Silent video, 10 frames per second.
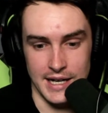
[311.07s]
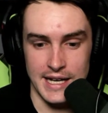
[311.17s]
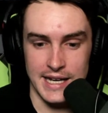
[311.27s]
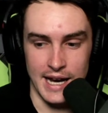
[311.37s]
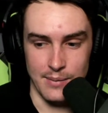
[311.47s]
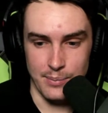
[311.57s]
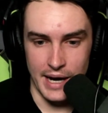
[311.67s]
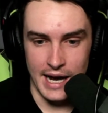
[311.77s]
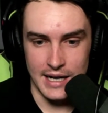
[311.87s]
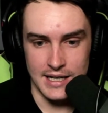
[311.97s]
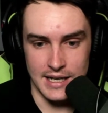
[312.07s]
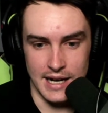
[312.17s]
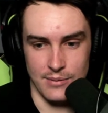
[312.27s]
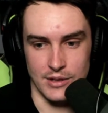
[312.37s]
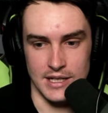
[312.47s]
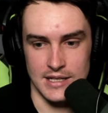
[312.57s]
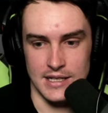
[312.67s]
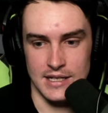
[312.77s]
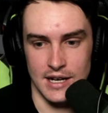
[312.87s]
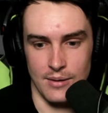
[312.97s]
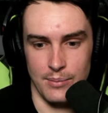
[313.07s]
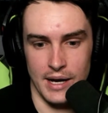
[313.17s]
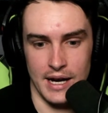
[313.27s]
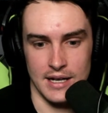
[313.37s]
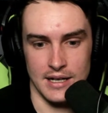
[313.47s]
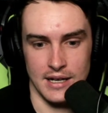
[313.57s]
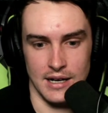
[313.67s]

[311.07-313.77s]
He came back, and when he did come back,